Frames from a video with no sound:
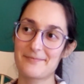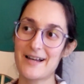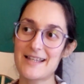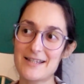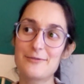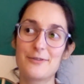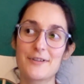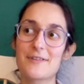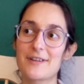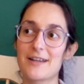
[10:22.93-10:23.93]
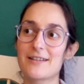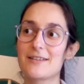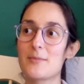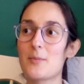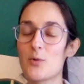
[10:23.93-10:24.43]
I did feel that
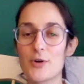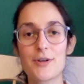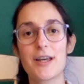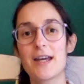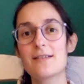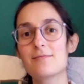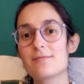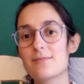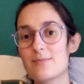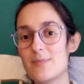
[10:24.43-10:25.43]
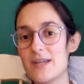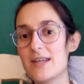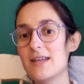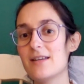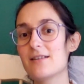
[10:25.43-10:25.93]
the more you can
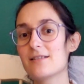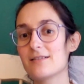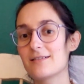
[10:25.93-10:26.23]
be